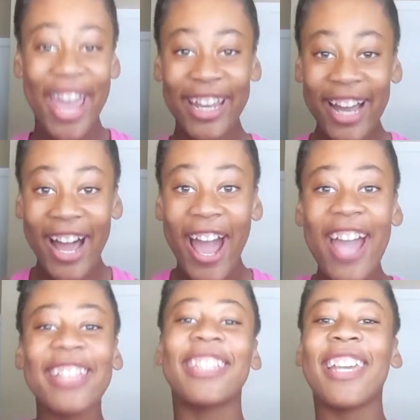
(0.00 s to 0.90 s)
Hey
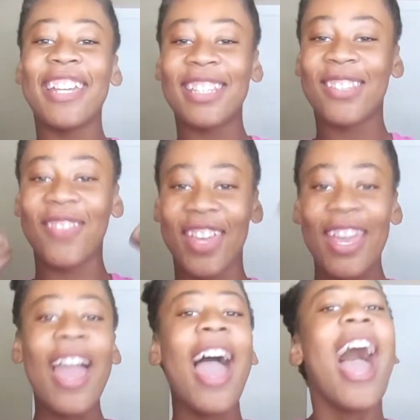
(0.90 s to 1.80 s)
guys, it's
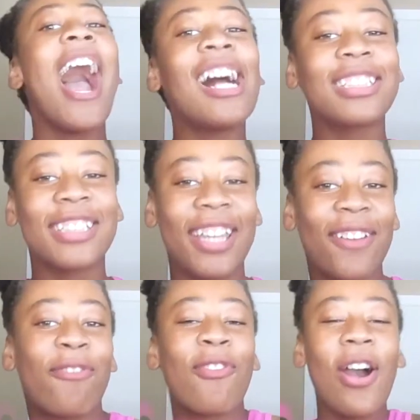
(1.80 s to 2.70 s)
me,
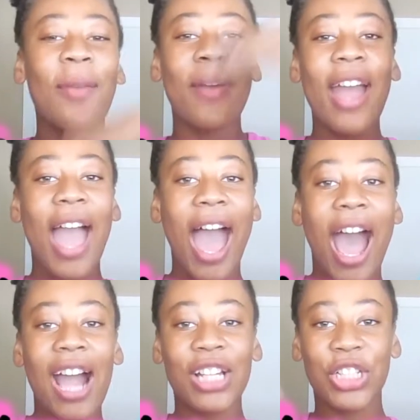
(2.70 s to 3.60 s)
Ashling from
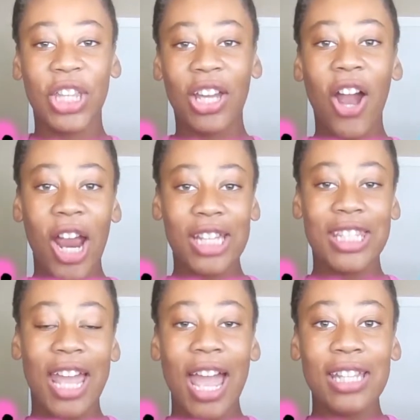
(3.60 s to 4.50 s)
Ashling Arts,